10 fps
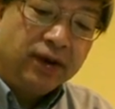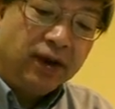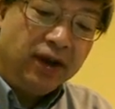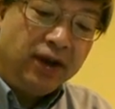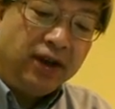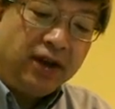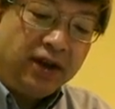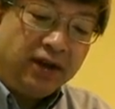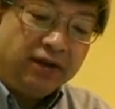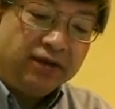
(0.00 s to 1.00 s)

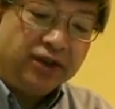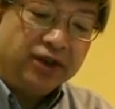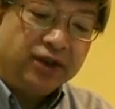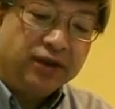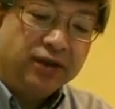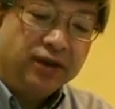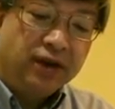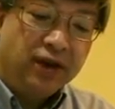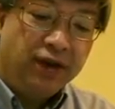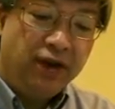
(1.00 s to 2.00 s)
Leaves.
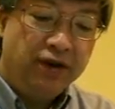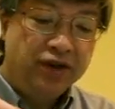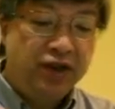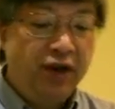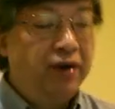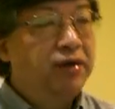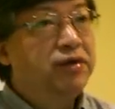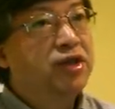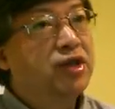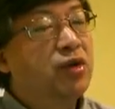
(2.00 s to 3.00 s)
Those
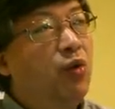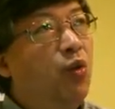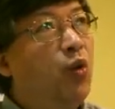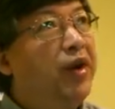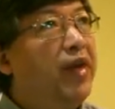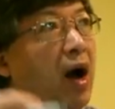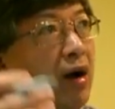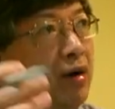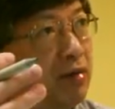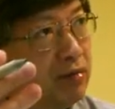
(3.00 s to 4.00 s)
nodes
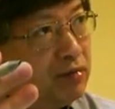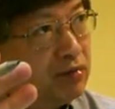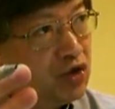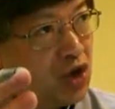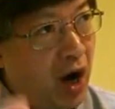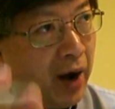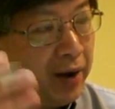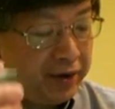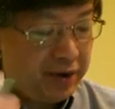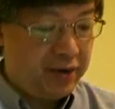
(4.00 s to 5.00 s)
without
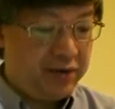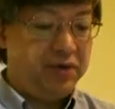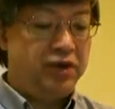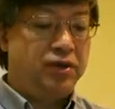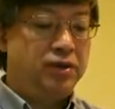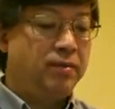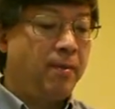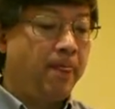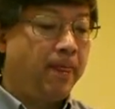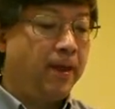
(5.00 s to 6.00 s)
child nodes.
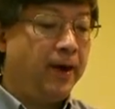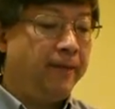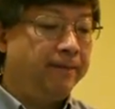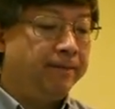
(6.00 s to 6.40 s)
All right.